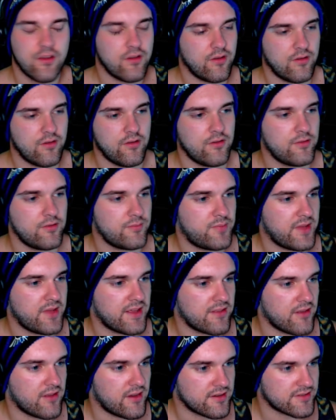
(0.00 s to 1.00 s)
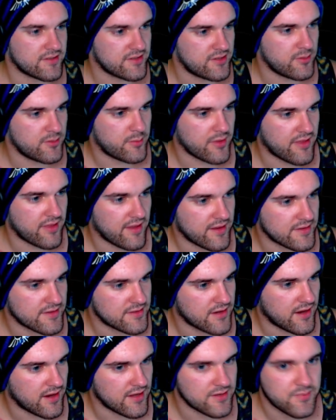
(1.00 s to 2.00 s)
A whole big long stupid thing.
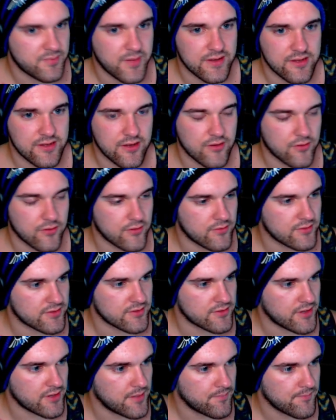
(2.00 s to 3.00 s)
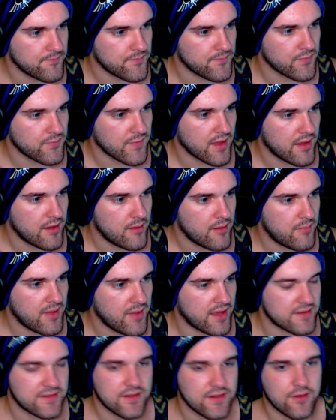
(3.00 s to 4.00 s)
Sorry, I just basically told the whole story. But
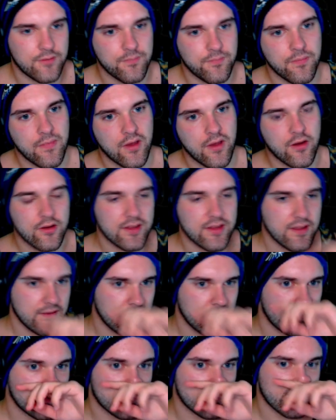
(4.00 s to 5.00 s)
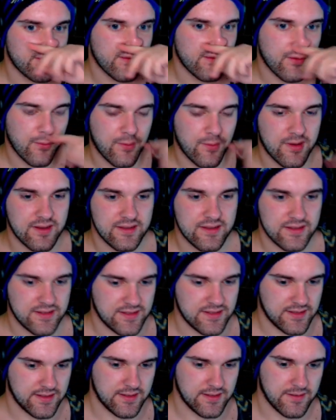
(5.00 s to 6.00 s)
yeah, so Hercules
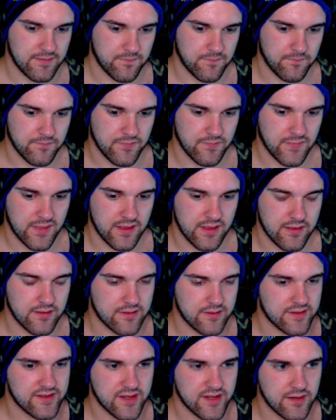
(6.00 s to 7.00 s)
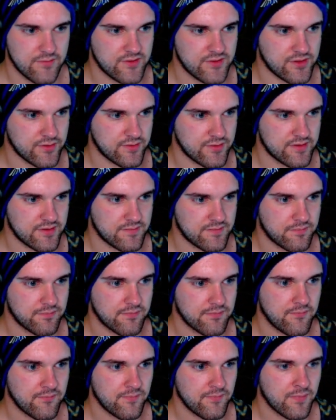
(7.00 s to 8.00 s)
was the son of Zeus,
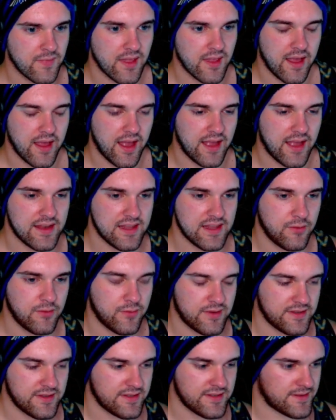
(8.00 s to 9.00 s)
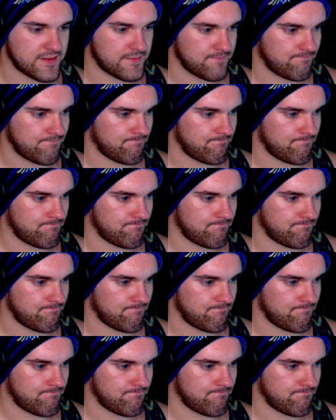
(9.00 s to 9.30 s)
and he was